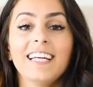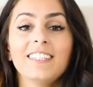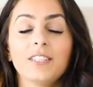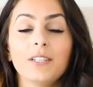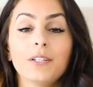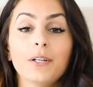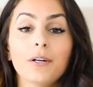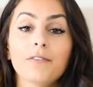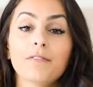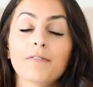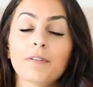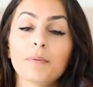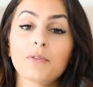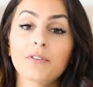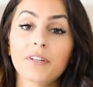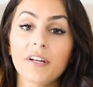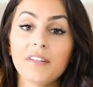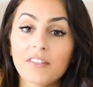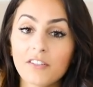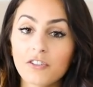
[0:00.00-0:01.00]
to go from
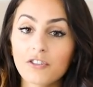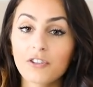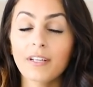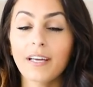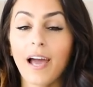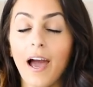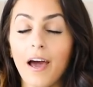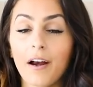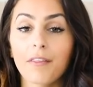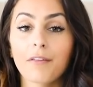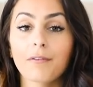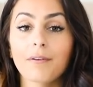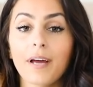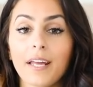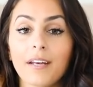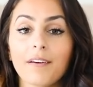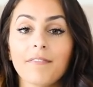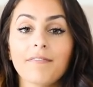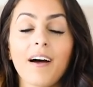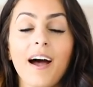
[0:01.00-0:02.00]
transitioning out of their
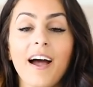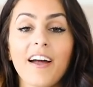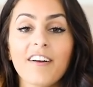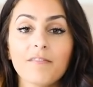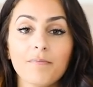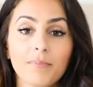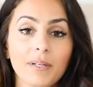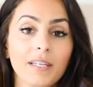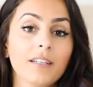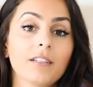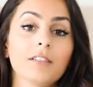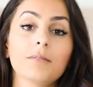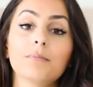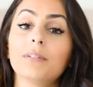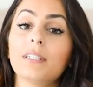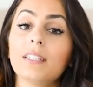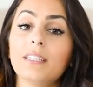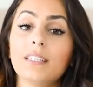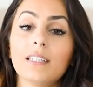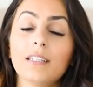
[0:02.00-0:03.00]
nine to five, being
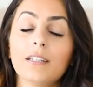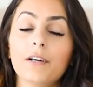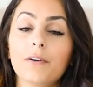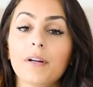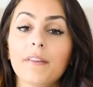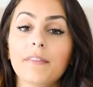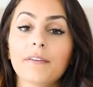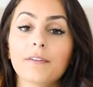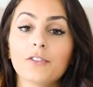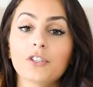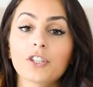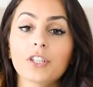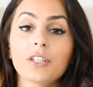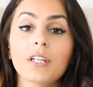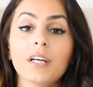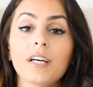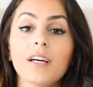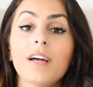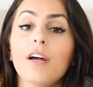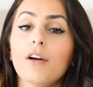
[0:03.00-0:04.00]
completely alone in their
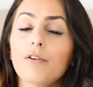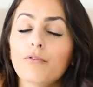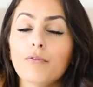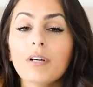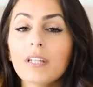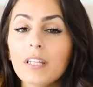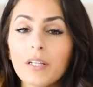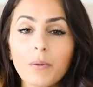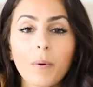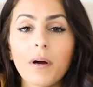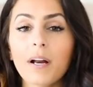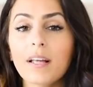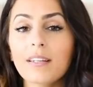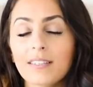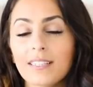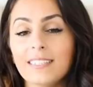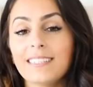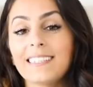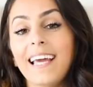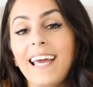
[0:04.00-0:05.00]
journey, really wanting
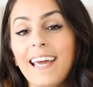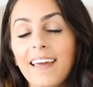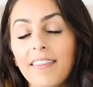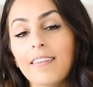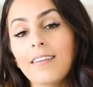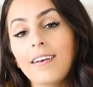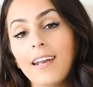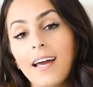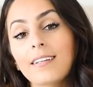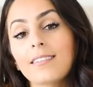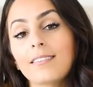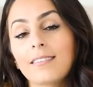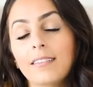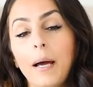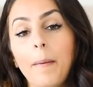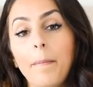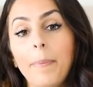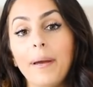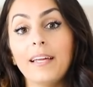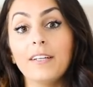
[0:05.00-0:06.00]
to take the next
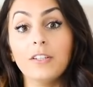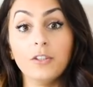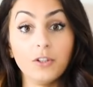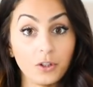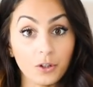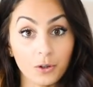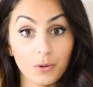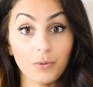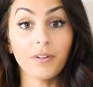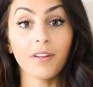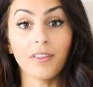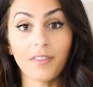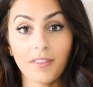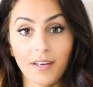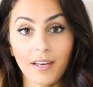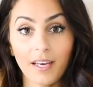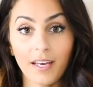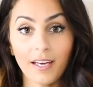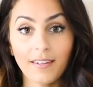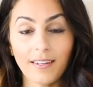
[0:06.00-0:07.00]
step and do the
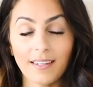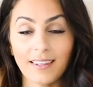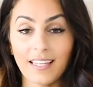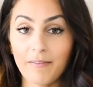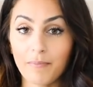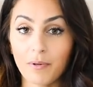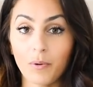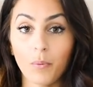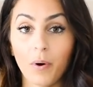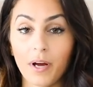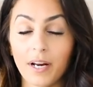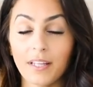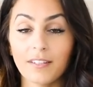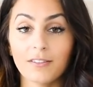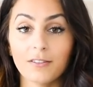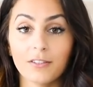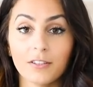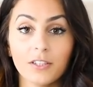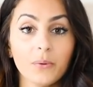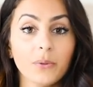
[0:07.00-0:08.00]
thing that they've been wanting
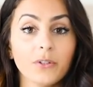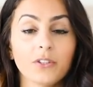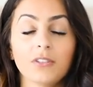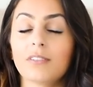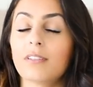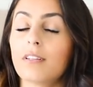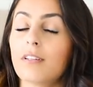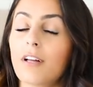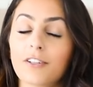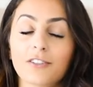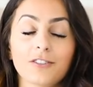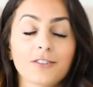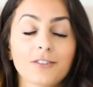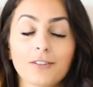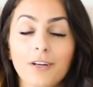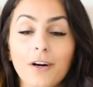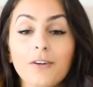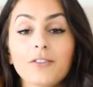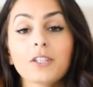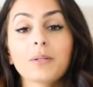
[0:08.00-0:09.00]
to do, which is launch
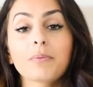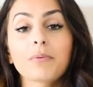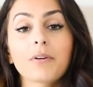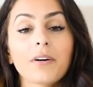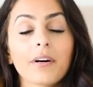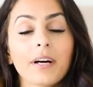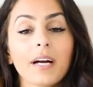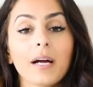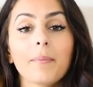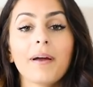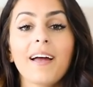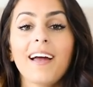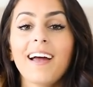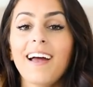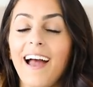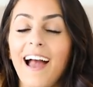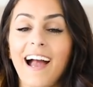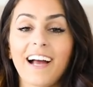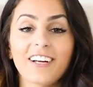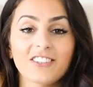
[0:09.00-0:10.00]
their coaching program,
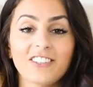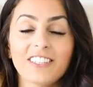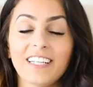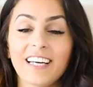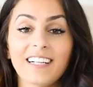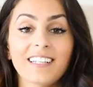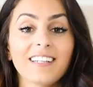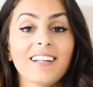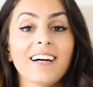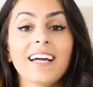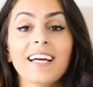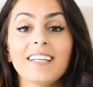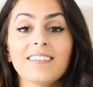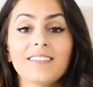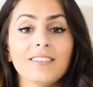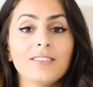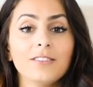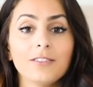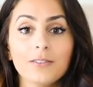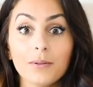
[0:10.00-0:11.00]
actually get
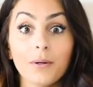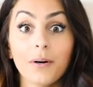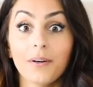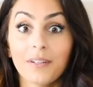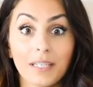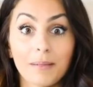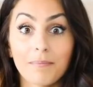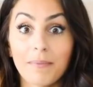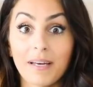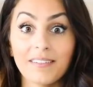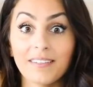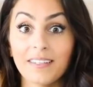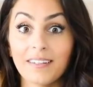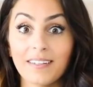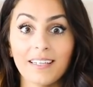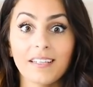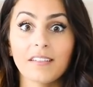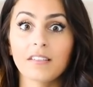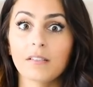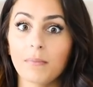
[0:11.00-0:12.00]
clients and do all the amazing
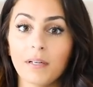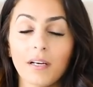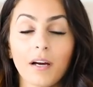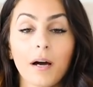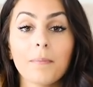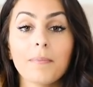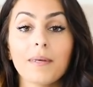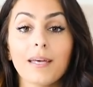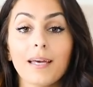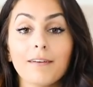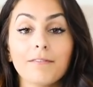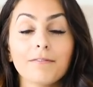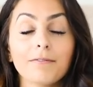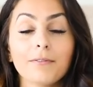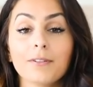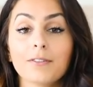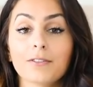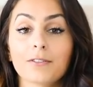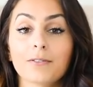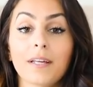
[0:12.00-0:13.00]
things and become the
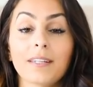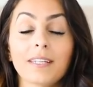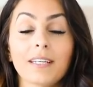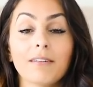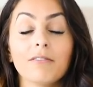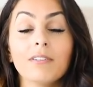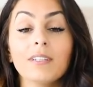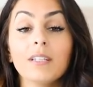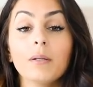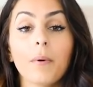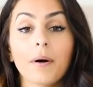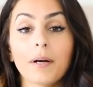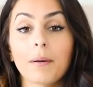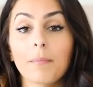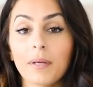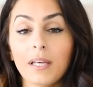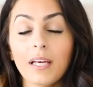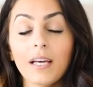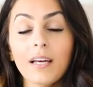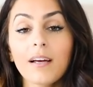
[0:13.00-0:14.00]
influencer influencer that they really wanna
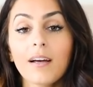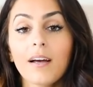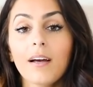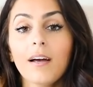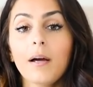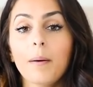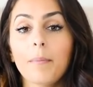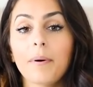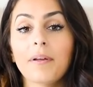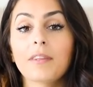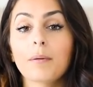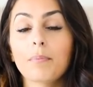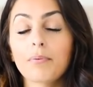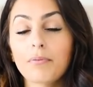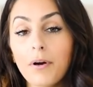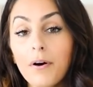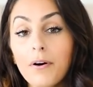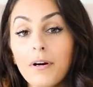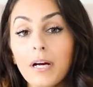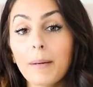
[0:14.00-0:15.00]
be. But the
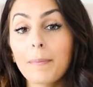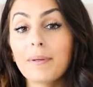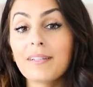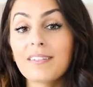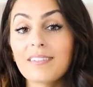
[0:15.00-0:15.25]
program